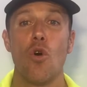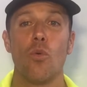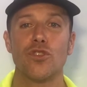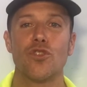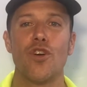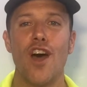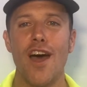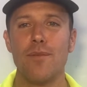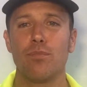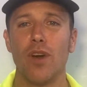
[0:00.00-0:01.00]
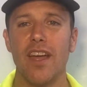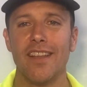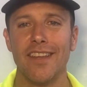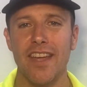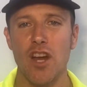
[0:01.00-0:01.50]
What's going on? Brett
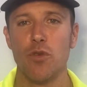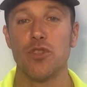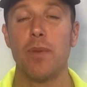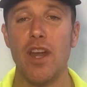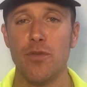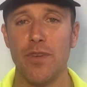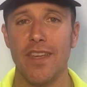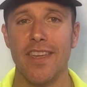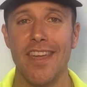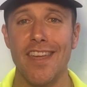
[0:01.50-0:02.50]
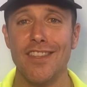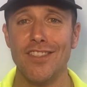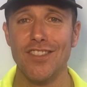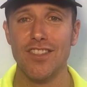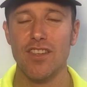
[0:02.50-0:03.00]
Klika here with SPIDERfit
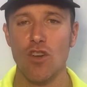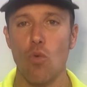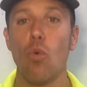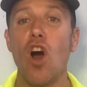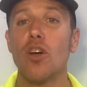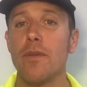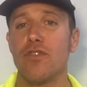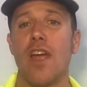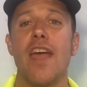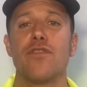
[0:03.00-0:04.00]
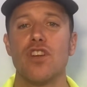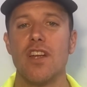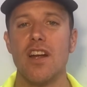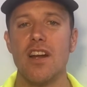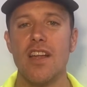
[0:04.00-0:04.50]
Kids. Welcome. If you're
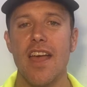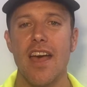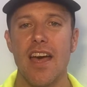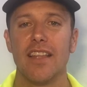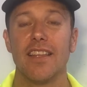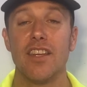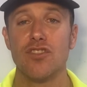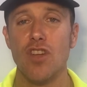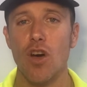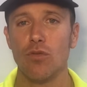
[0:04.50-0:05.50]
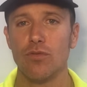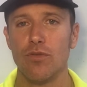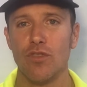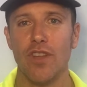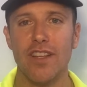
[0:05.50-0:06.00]
here, let us know.
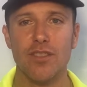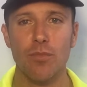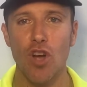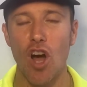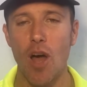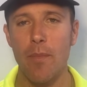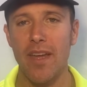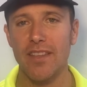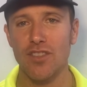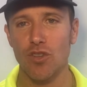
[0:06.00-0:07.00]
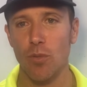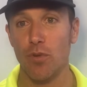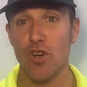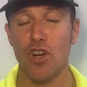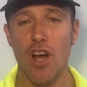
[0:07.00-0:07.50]
Write some comments. Go and
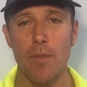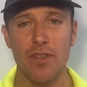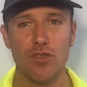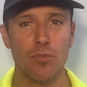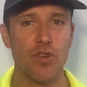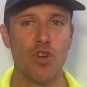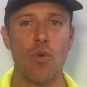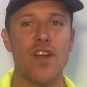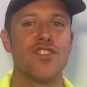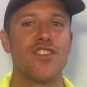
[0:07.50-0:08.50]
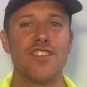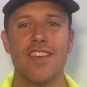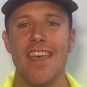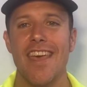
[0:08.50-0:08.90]
put your comments. Go and put your questions.